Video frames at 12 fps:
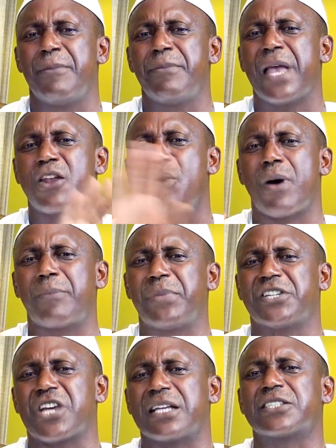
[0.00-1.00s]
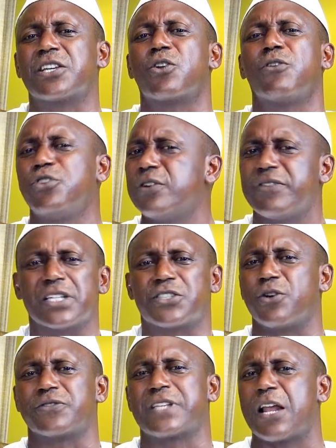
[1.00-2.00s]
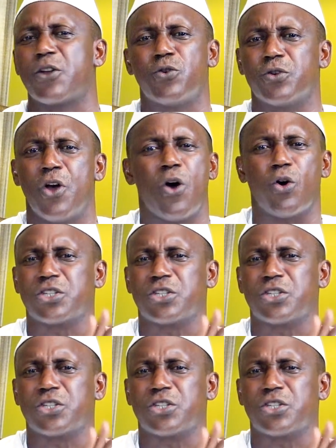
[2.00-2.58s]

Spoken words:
Me I no want be chancellor of University of Salone or